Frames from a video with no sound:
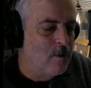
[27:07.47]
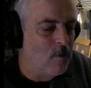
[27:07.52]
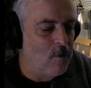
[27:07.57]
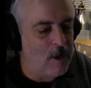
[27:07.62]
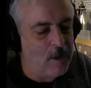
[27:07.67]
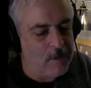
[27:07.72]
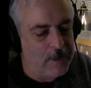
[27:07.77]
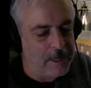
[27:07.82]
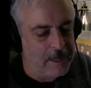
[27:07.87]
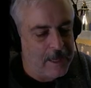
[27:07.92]

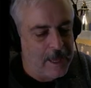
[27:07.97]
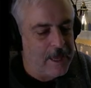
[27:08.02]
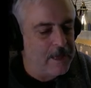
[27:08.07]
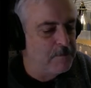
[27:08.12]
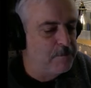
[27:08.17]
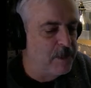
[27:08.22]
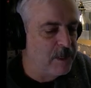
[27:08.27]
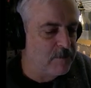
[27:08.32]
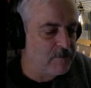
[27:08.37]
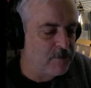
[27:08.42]
Well, they
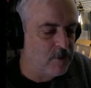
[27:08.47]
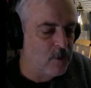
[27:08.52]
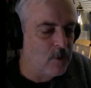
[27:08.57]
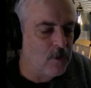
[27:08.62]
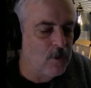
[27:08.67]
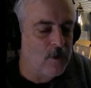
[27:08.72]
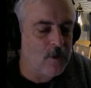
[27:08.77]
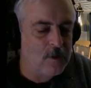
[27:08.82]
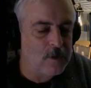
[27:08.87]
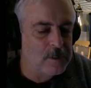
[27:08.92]
had been for a
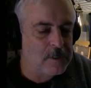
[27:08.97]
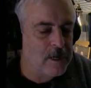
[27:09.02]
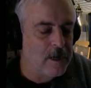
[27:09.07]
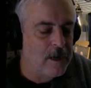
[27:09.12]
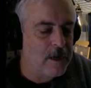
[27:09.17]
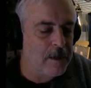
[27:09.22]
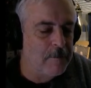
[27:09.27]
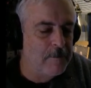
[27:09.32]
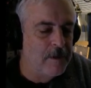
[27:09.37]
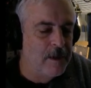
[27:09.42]
long
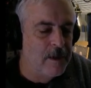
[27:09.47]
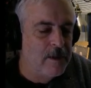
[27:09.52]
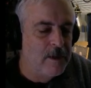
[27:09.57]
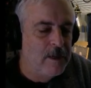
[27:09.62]
time,